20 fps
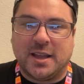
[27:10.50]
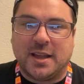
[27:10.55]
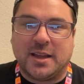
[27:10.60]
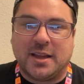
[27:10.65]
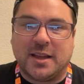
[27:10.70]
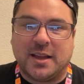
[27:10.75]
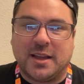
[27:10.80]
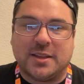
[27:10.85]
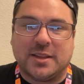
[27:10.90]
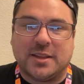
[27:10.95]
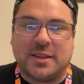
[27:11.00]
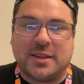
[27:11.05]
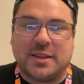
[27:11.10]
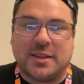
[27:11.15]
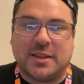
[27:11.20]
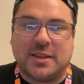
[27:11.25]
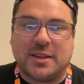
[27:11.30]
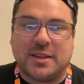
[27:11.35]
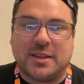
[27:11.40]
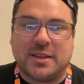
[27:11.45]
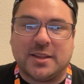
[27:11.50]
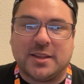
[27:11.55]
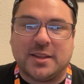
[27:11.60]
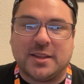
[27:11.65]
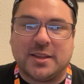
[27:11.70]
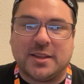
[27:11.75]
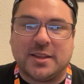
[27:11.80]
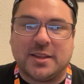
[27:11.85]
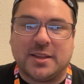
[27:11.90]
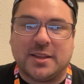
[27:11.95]
They showed off a lot
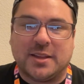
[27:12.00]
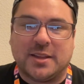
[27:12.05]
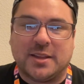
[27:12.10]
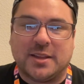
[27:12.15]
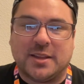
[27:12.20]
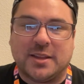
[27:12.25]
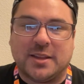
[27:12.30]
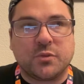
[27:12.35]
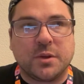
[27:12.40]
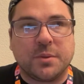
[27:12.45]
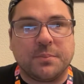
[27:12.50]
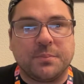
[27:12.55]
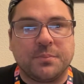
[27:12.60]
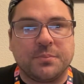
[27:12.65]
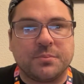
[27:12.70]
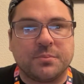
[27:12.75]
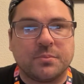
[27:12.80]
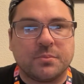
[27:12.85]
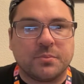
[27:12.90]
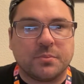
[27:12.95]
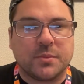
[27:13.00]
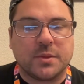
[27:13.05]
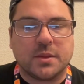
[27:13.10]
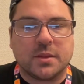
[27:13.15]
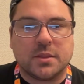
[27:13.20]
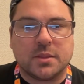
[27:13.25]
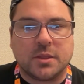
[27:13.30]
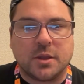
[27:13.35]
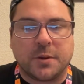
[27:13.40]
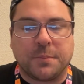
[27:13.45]
of footage from
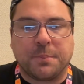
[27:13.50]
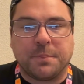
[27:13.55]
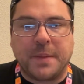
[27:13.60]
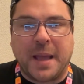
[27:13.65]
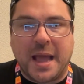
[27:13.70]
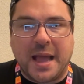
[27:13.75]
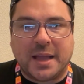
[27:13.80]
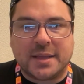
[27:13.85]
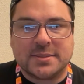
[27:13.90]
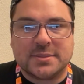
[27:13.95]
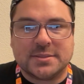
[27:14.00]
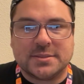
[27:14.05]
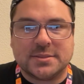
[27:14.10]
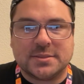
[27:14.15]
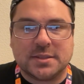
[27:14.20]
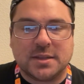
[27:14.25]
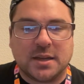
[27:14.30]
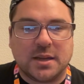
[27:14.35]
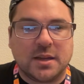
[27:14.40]
their past